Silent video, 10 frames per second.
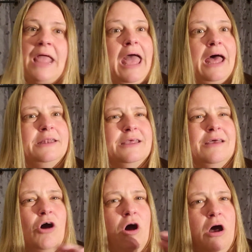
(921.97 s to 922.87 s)
And
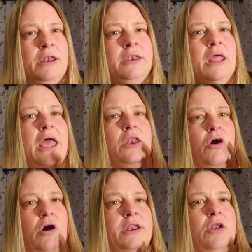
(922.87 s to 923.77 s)
on and
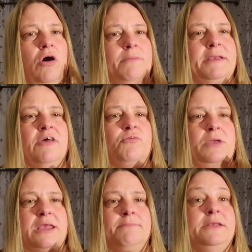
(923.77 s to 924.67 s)
on and on, because
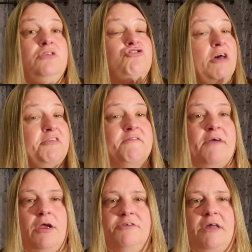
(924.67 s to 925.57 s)
we can be
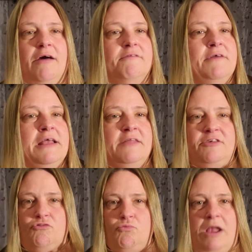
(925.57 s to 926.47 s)
justifiers of
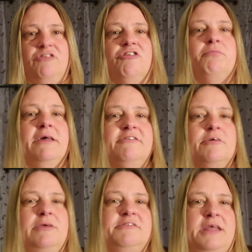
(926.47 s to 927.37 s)
this righteous place
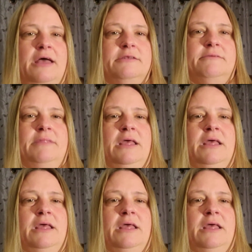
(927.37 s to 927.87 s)
that we stand.